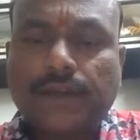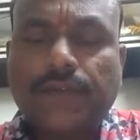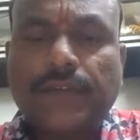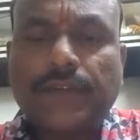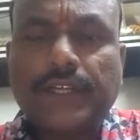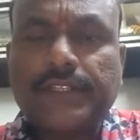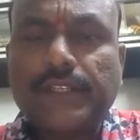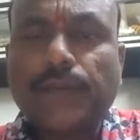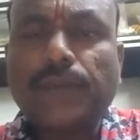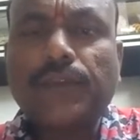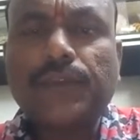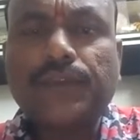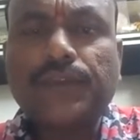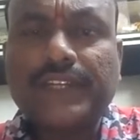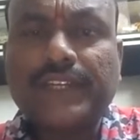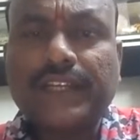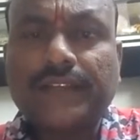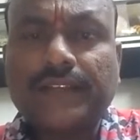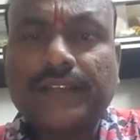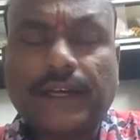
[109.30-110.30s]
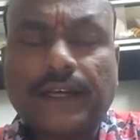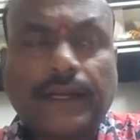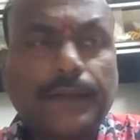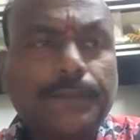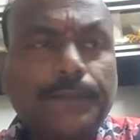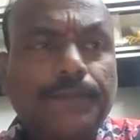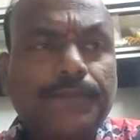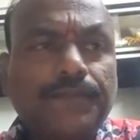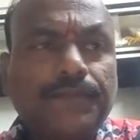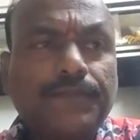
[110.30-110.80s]
example, you take
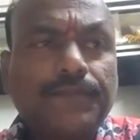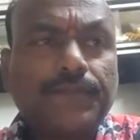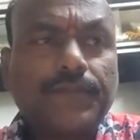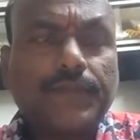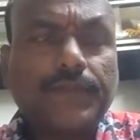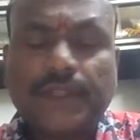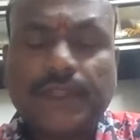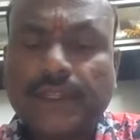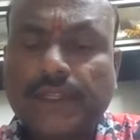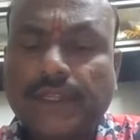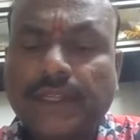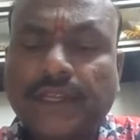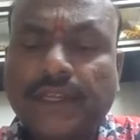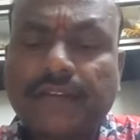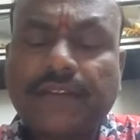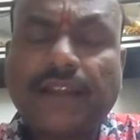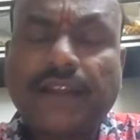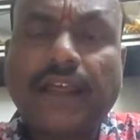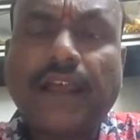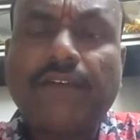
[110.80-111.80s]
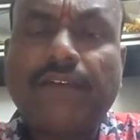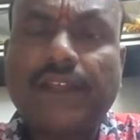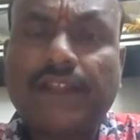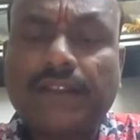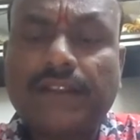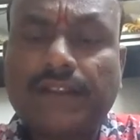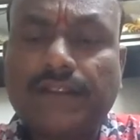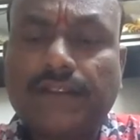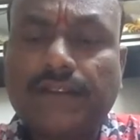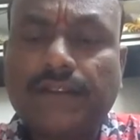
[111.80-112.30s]
the travel